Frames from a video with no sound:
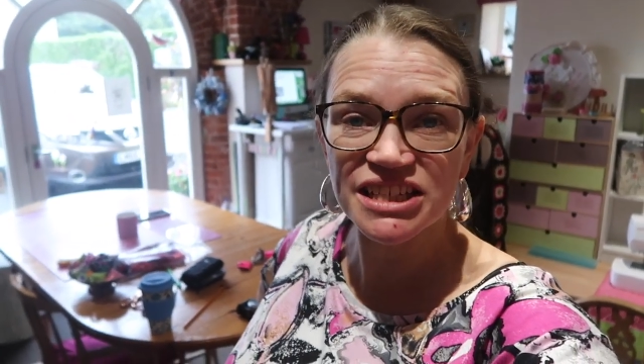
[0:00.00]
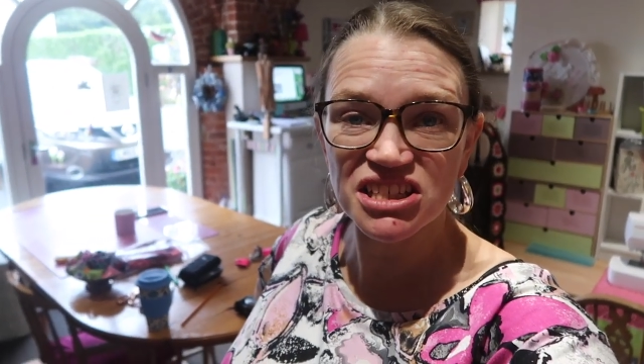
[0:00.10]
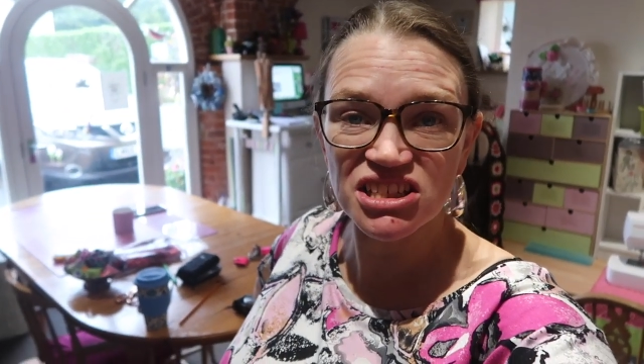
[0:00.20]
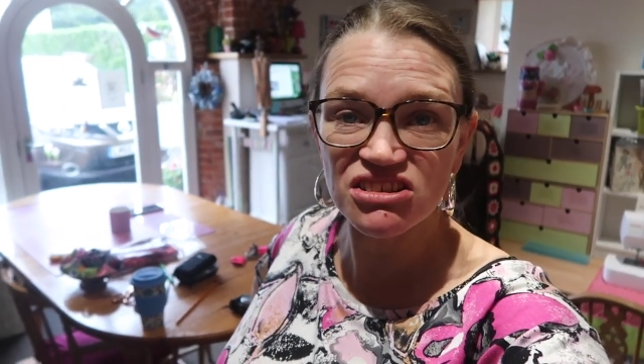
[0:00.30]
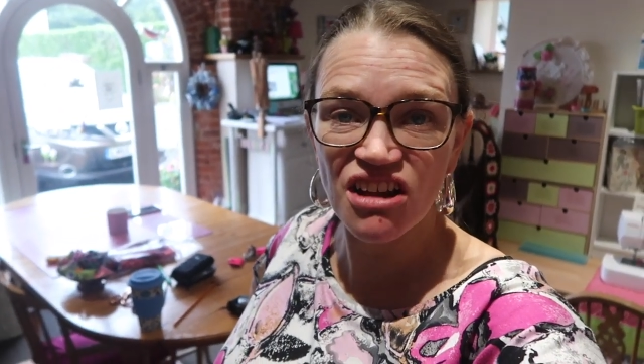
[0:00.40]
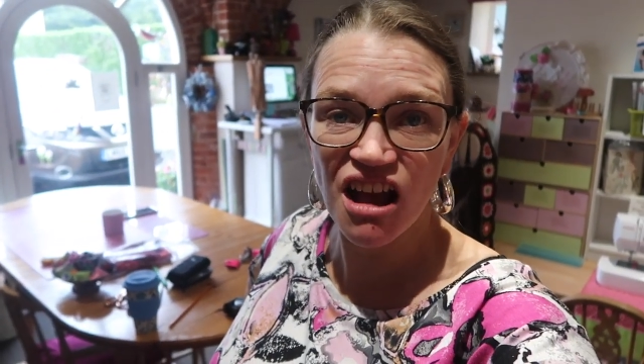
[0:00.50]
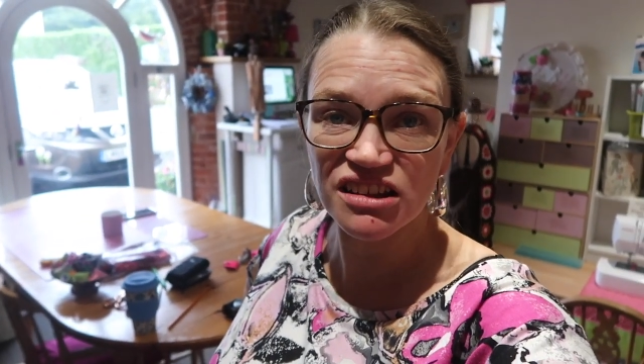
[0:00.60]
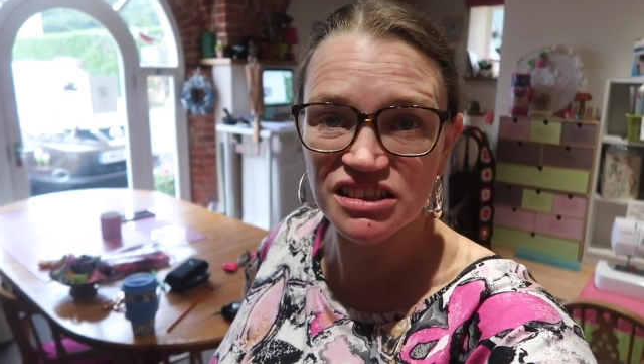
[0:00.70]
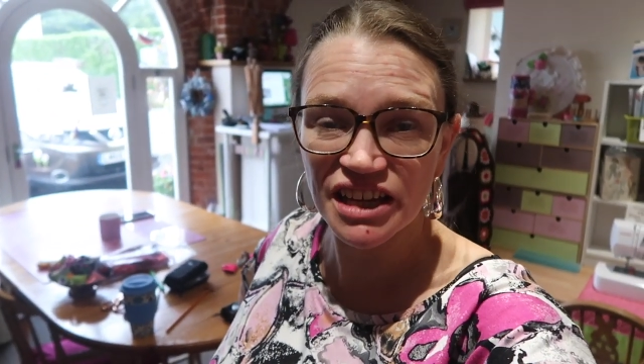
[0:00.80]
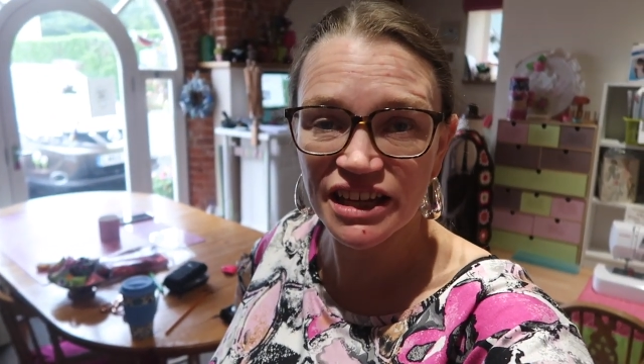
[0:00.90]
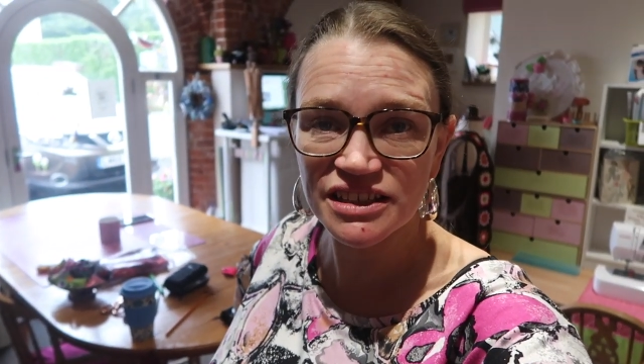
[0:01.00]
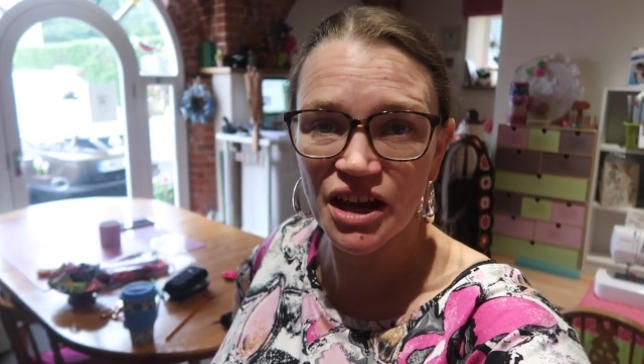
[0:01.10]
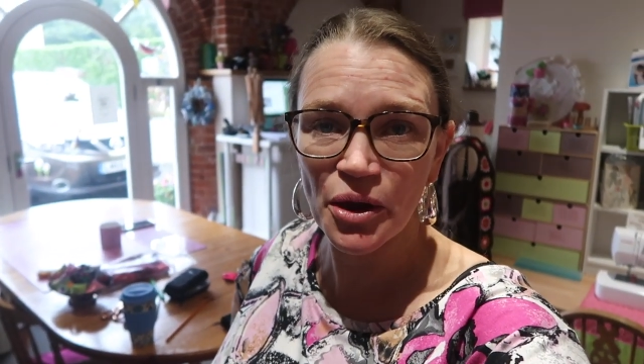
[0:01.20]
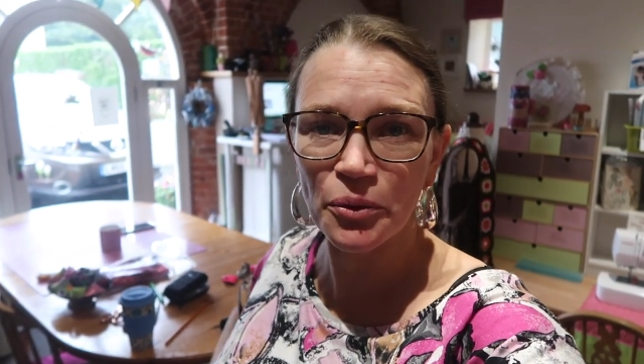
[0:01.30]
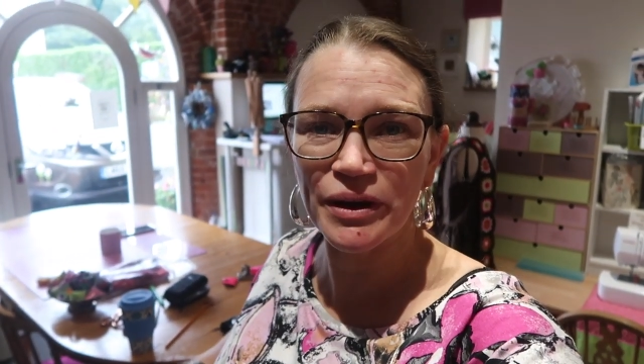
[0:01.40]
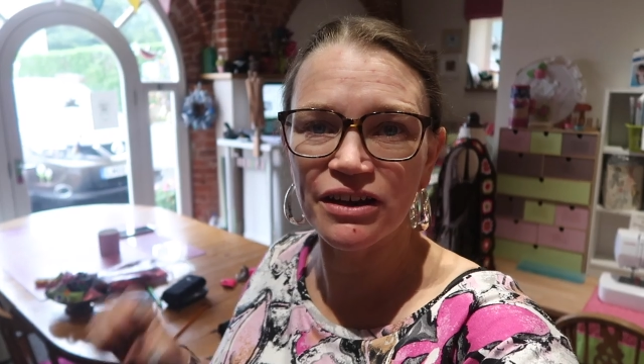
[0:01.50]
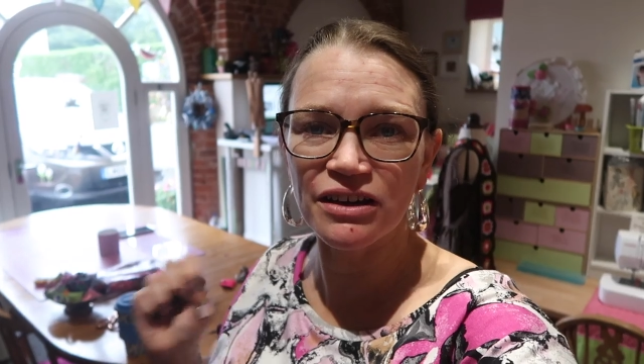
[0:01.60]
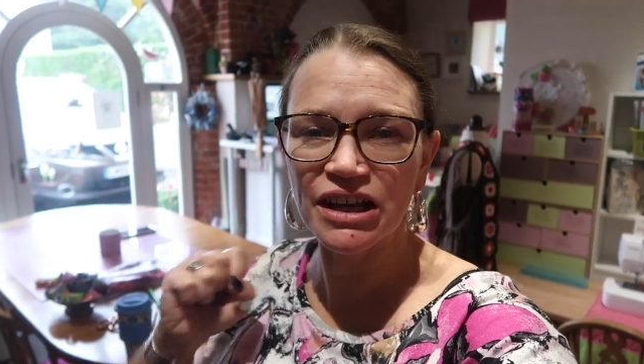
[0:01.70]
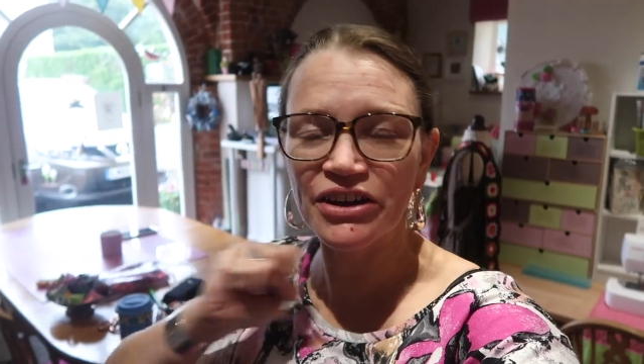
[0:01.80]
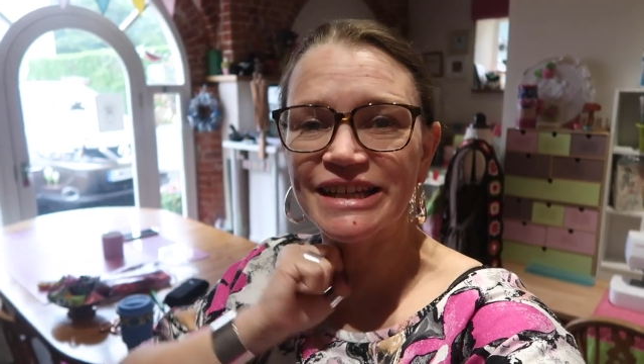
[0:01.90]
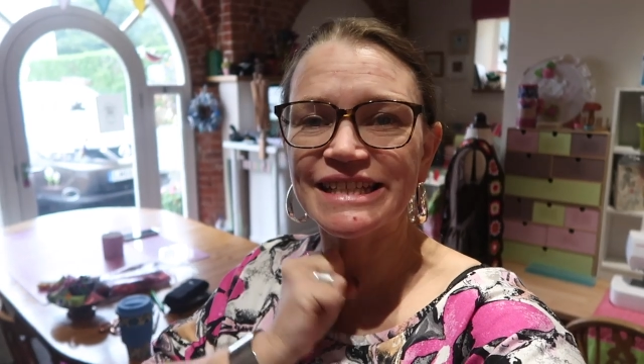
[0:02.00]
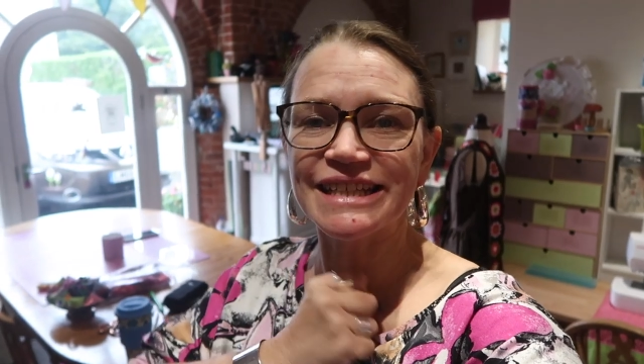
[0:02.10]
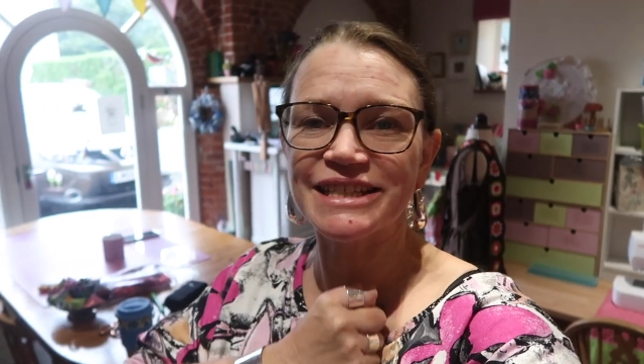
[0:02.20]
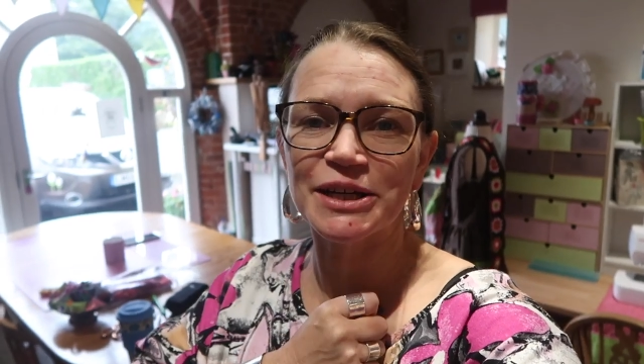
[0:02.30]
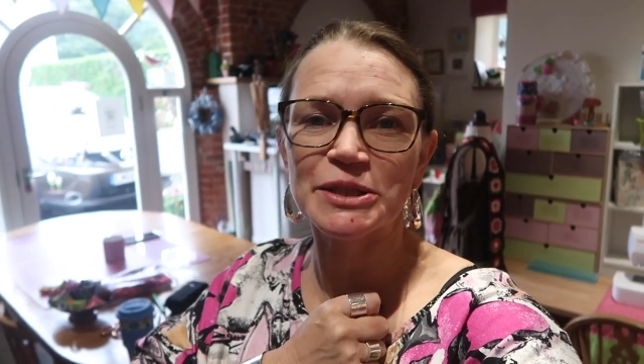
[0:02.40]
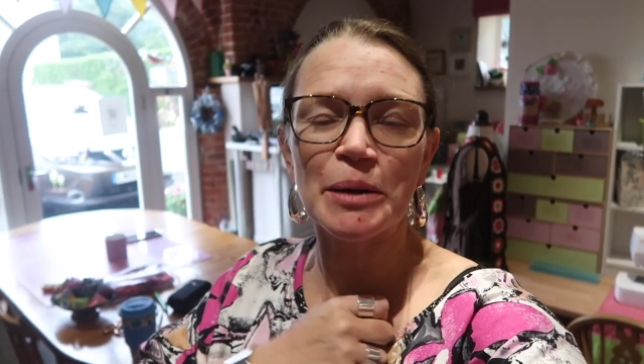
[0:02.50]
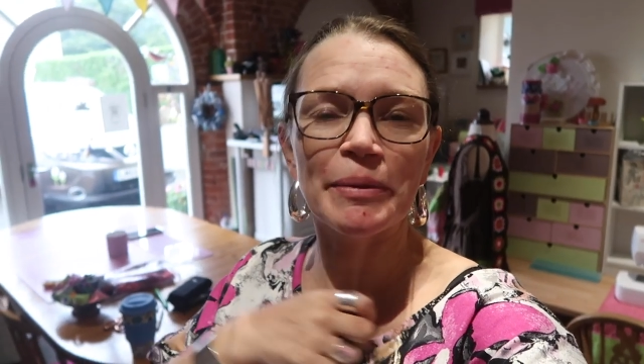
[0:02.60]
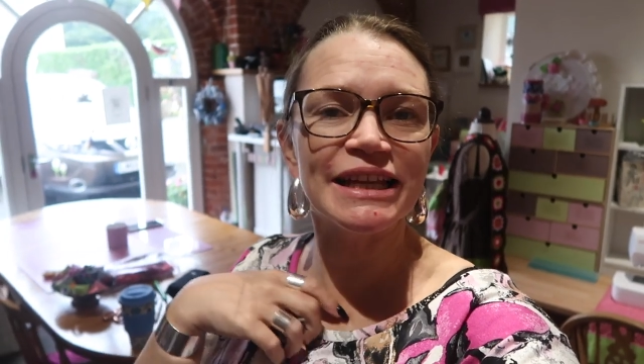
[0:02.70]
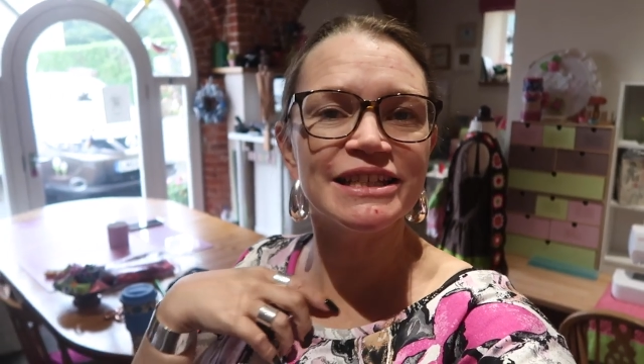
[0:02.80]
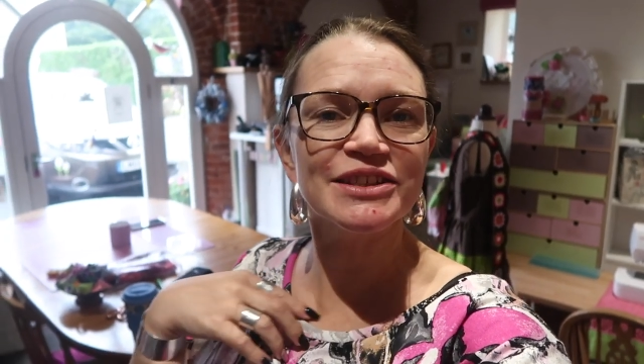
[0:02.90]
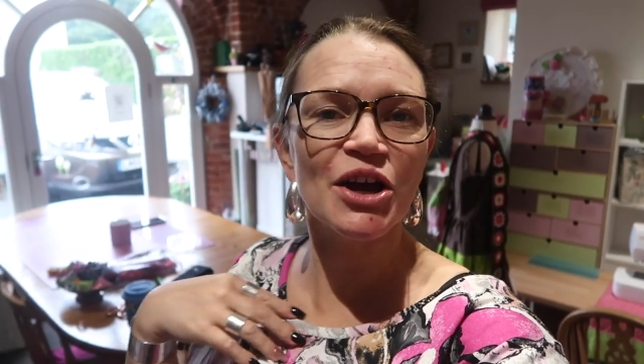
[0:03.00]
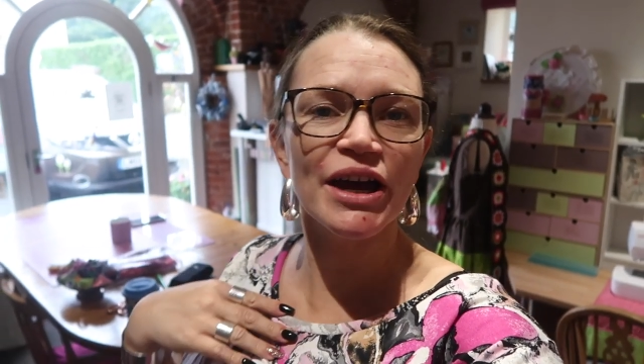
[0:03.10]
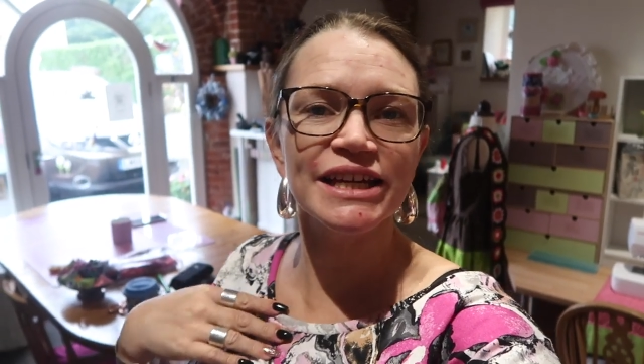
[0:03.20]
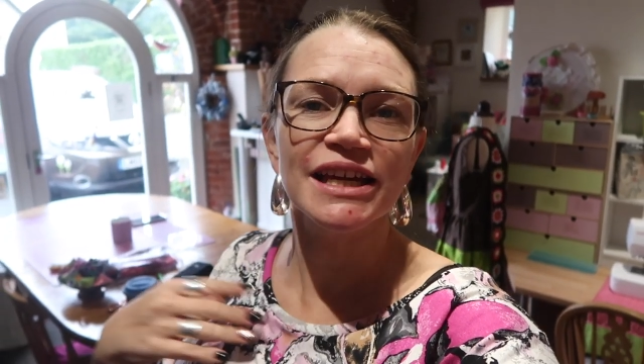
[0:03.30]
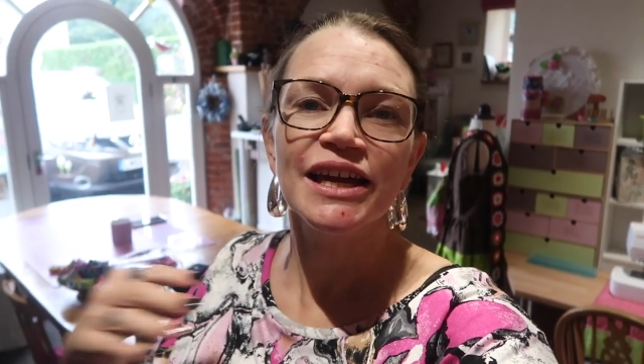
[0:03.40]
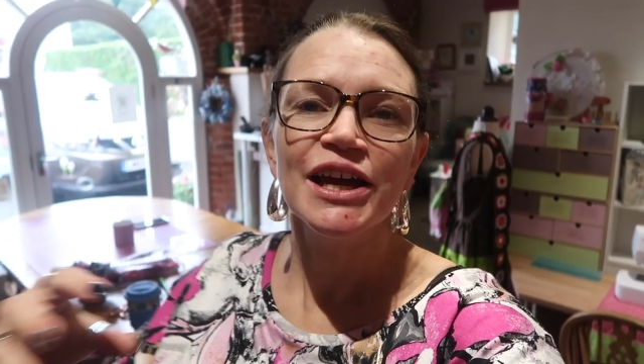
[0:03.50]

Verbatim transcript: and disgusting, so we are nicely tucked up inside.